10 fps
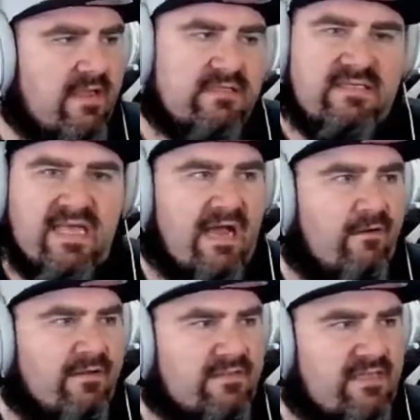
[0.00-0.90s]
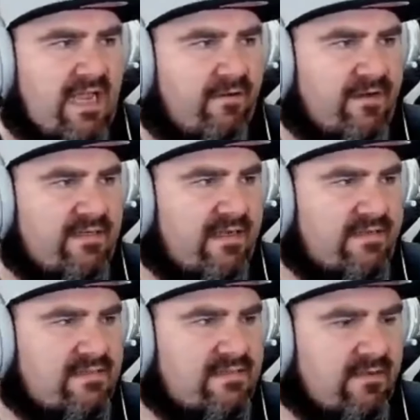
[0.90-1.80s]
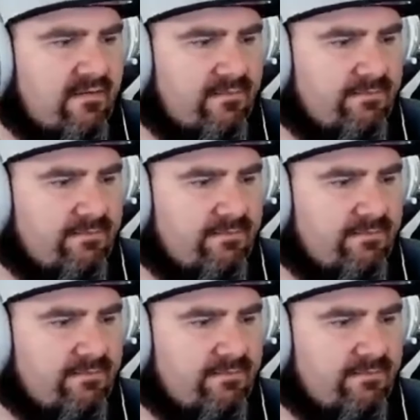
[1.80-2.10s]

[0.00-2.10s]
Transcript: see how it see how it does. So,